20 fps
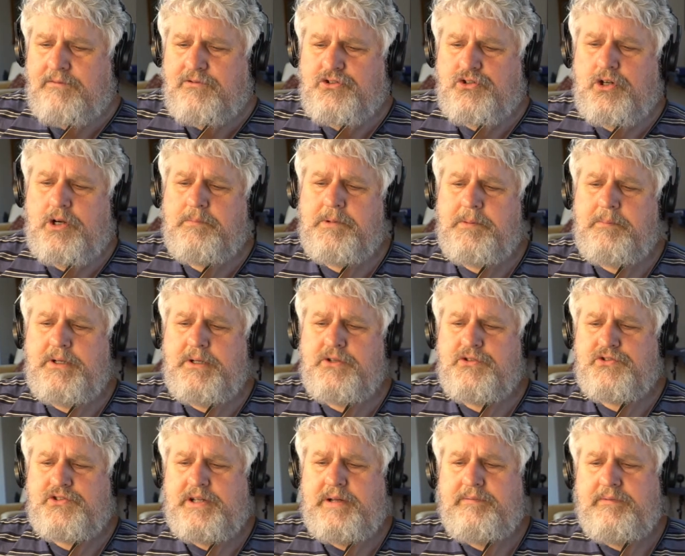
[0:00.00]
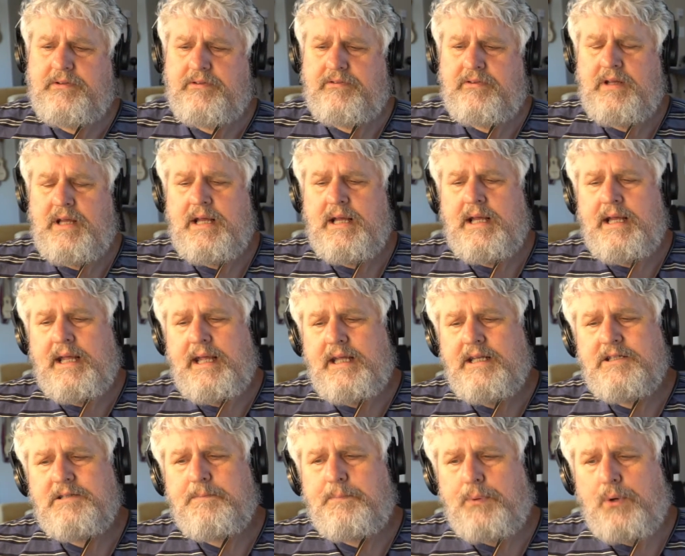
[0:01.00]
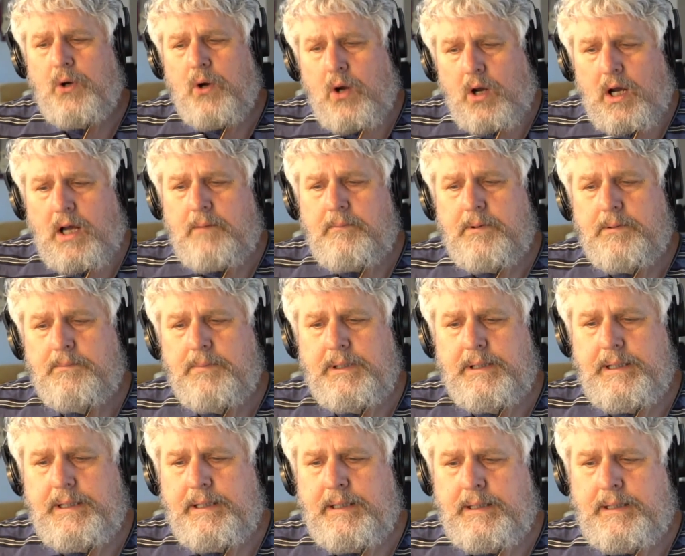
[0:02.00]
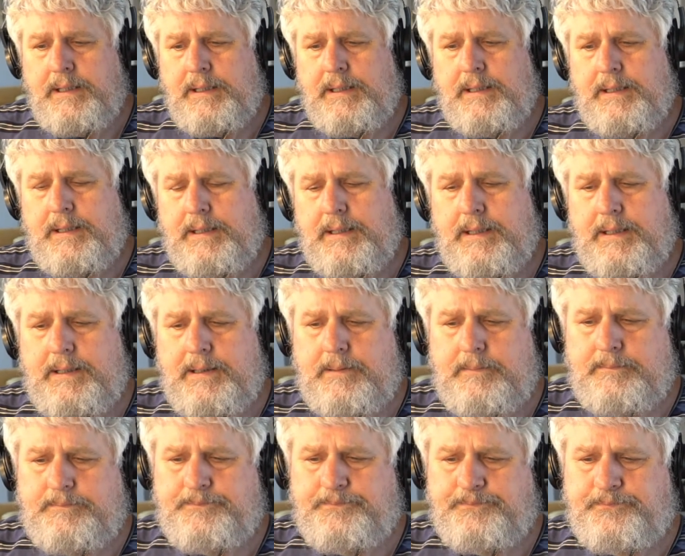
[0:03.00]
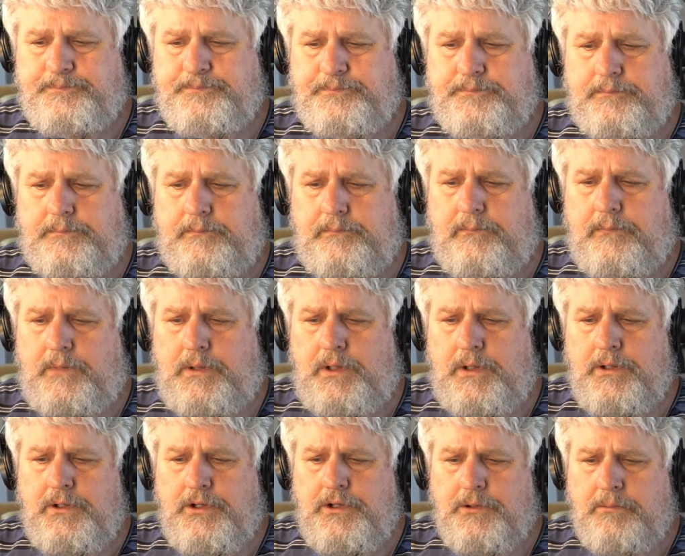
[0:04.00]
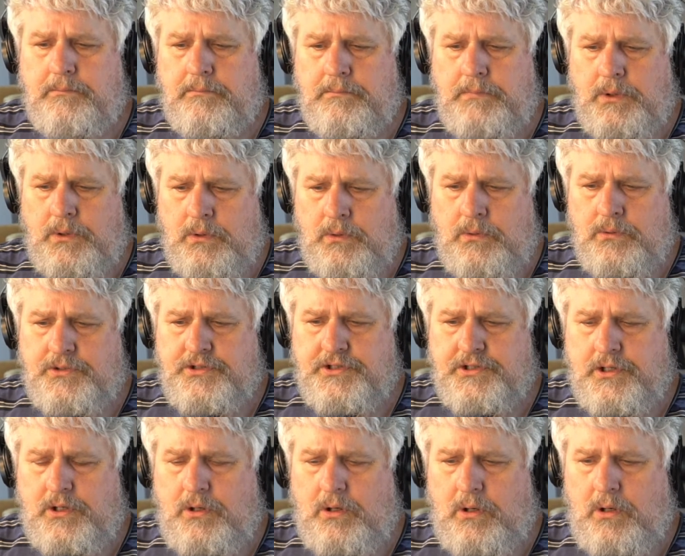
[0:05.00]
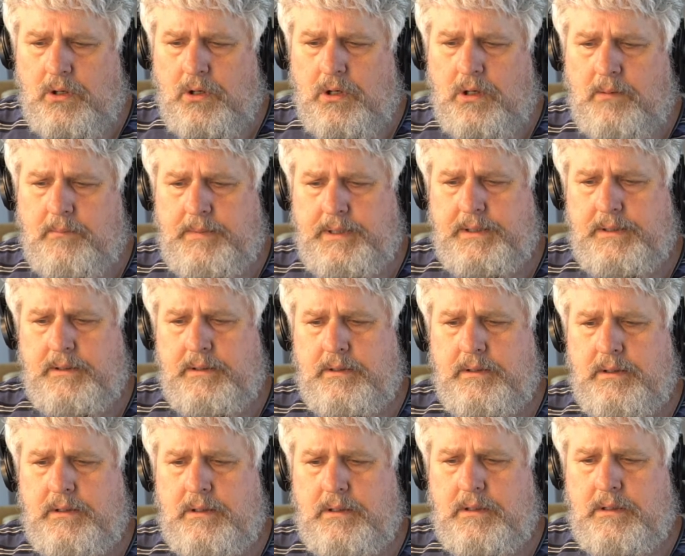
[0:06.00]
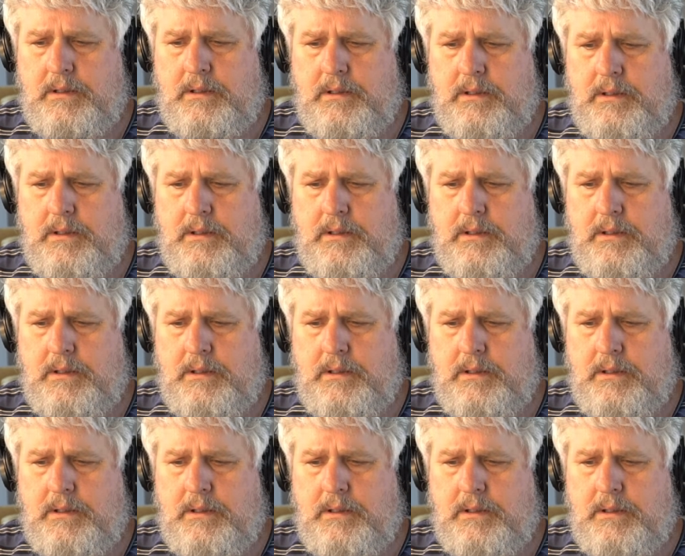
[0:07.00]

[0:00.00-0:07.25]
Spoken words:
F sharp diminished 7th is probably the most common.